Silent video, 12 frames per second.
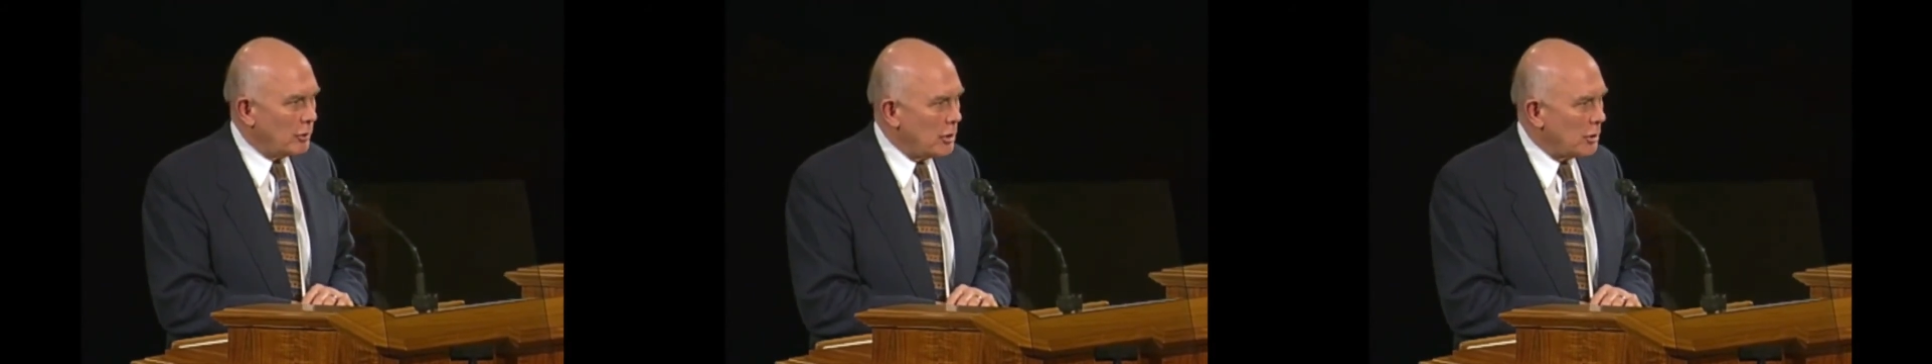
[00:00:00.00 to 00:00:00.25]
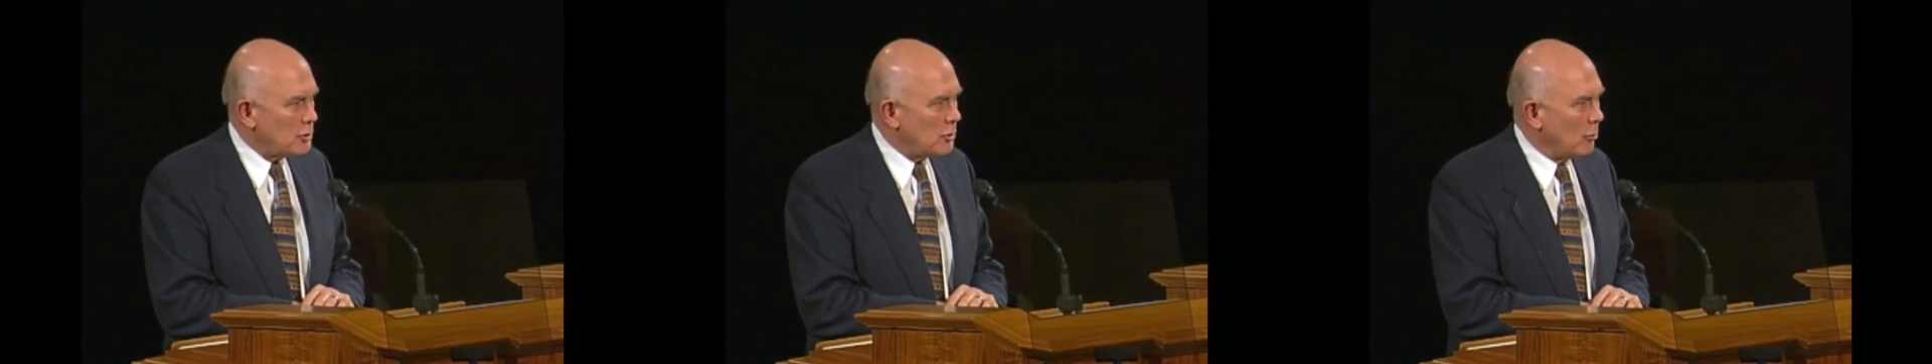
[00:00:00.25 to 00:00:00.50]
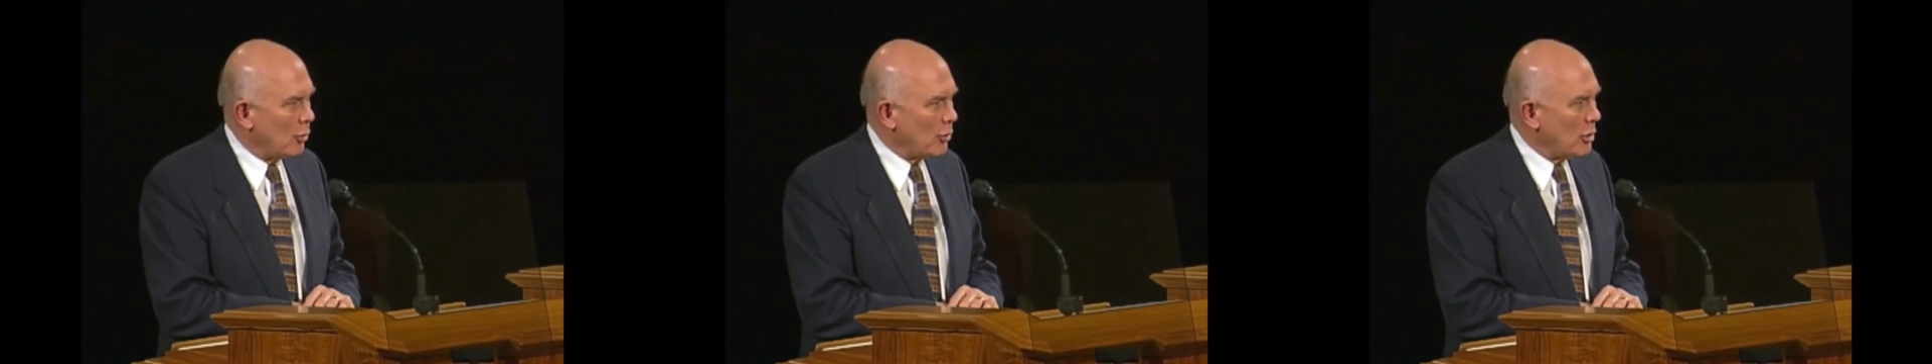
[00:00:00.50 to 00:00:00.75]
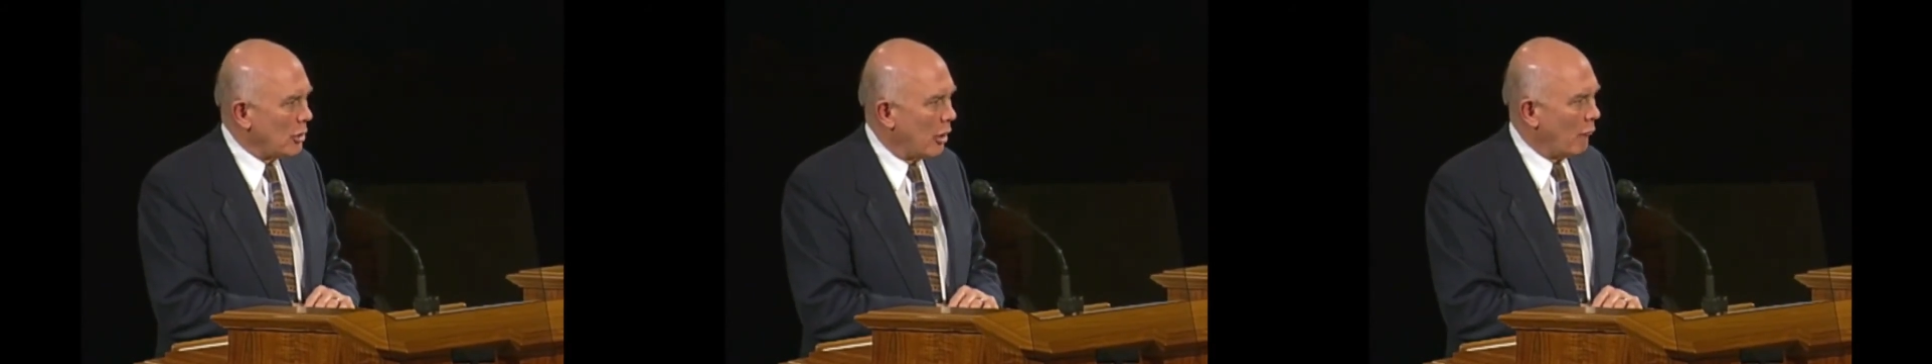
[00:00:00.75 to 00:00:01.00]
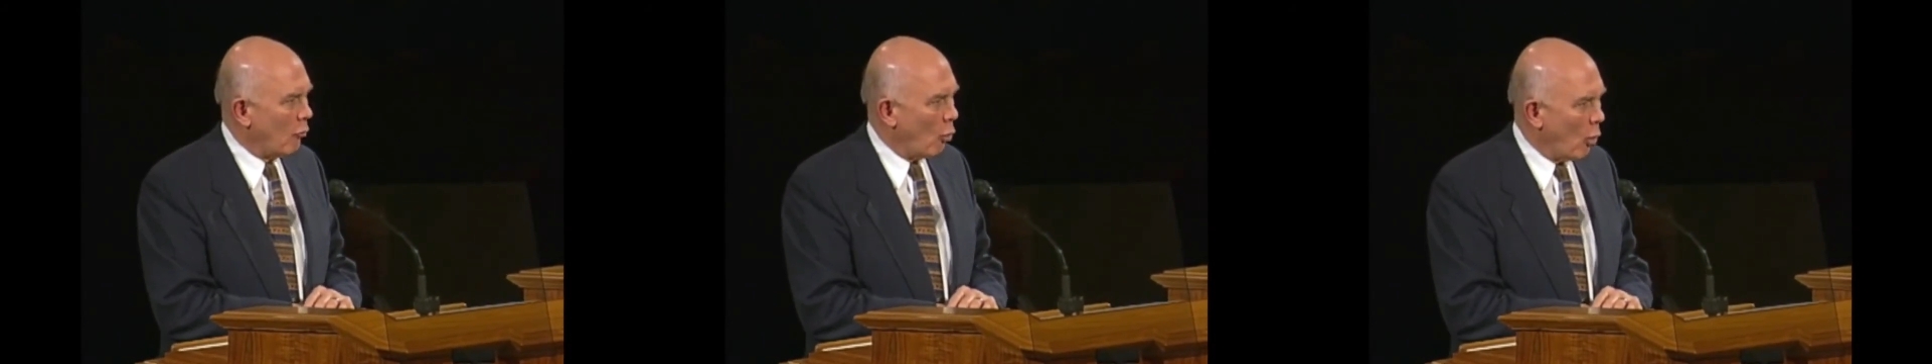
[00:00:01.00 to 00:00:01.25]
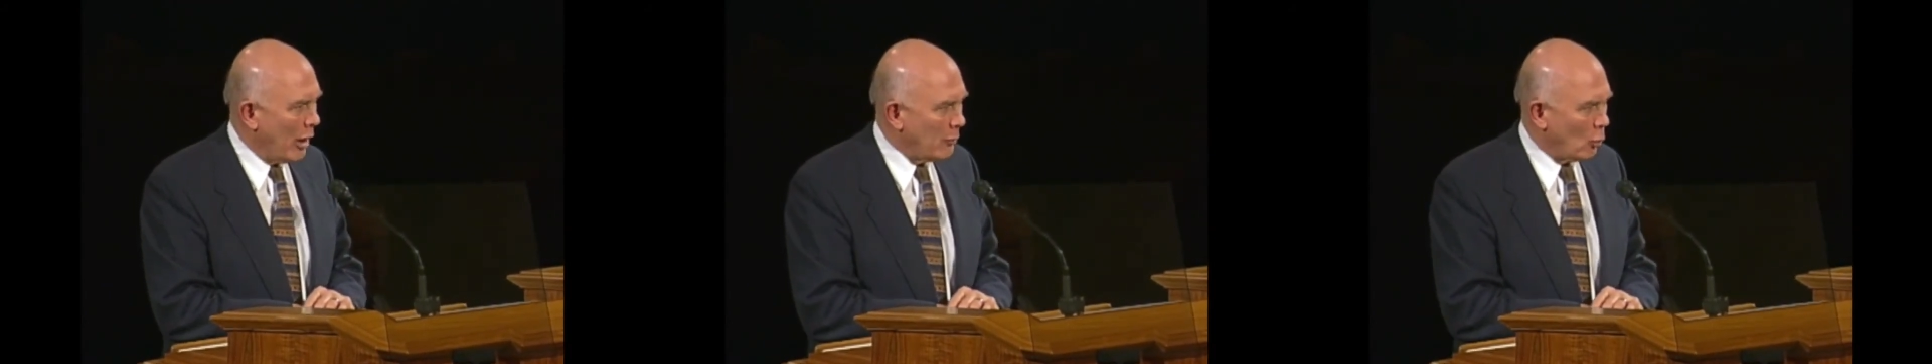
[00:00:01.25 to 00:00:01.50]
testimony of
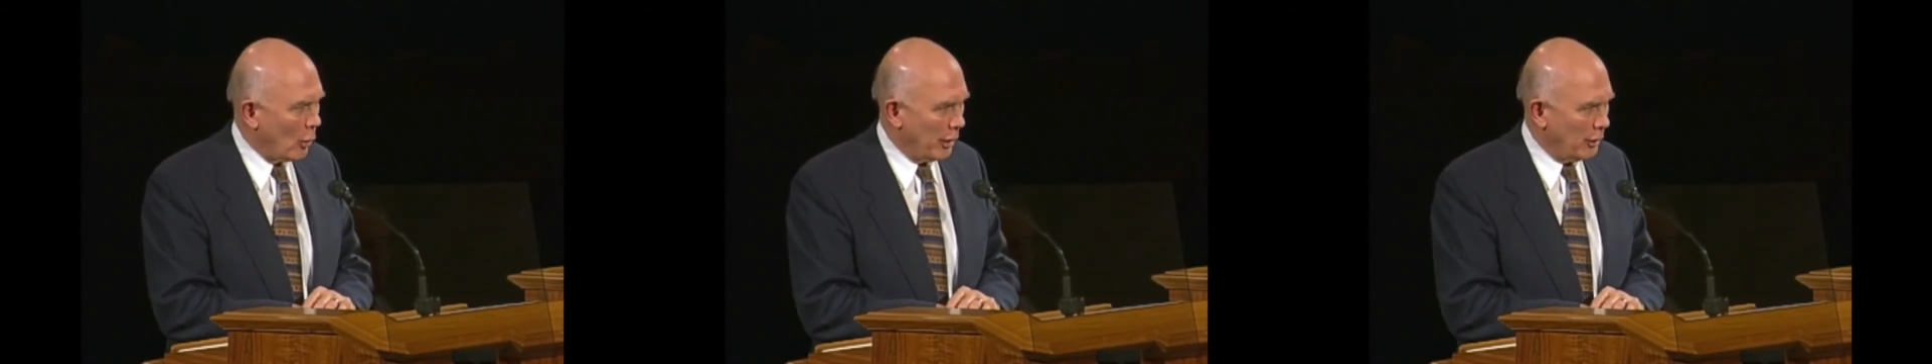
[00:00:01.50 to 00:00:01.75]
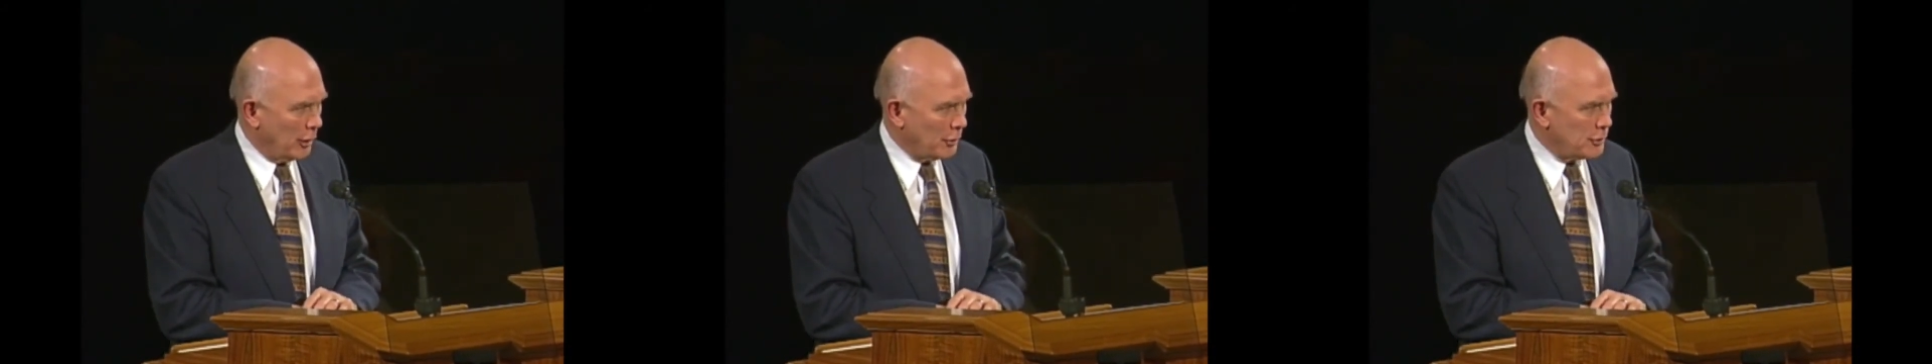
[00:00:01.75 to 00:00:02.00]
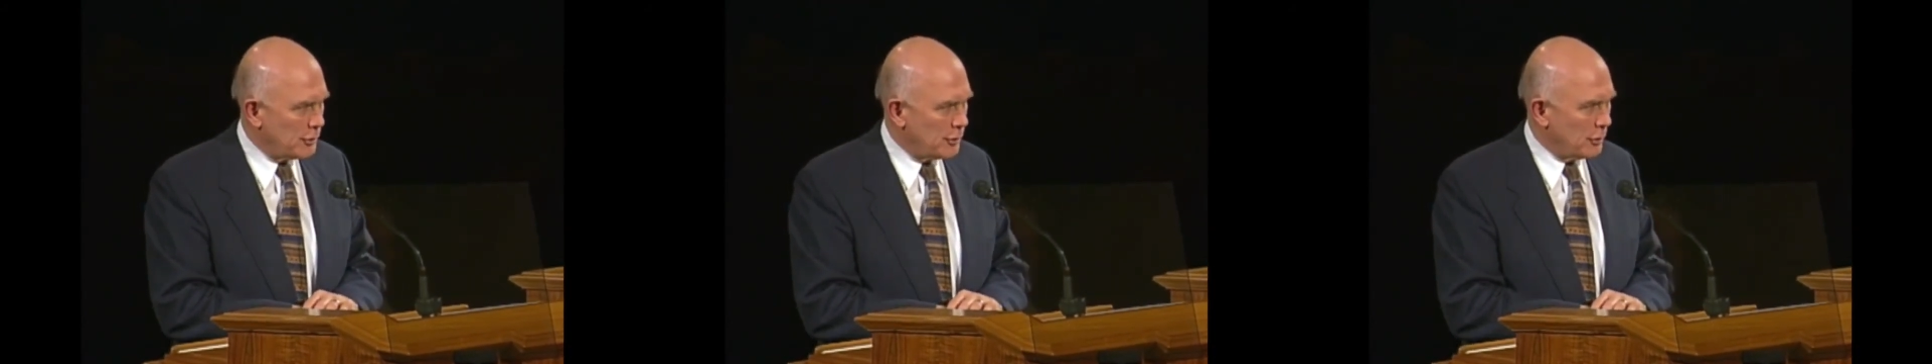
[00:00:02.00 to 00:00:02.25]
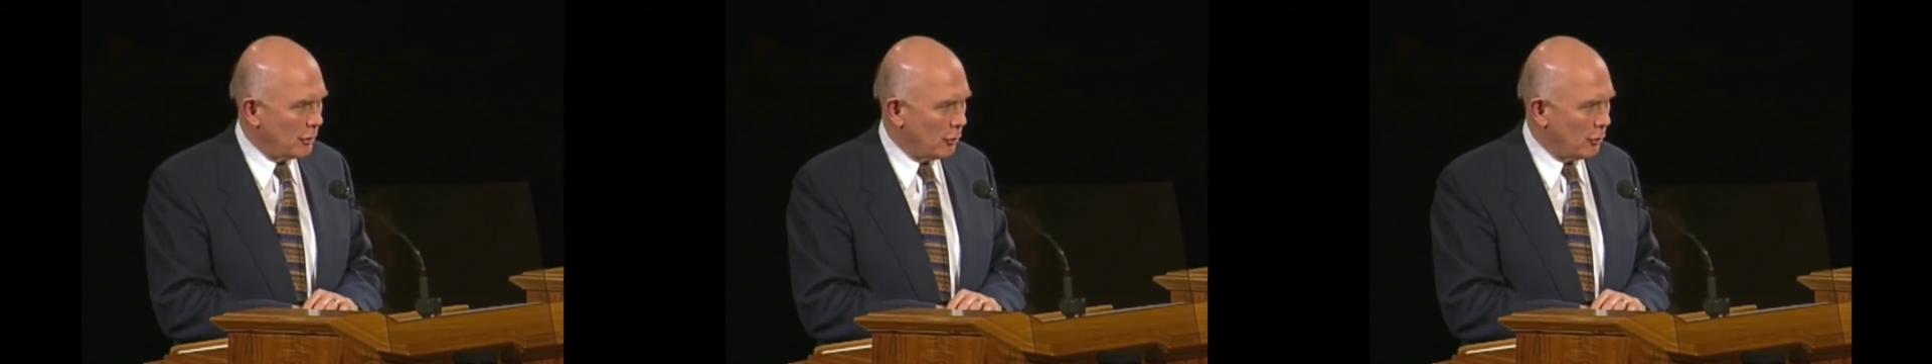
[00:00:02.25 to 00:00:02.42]
one witness,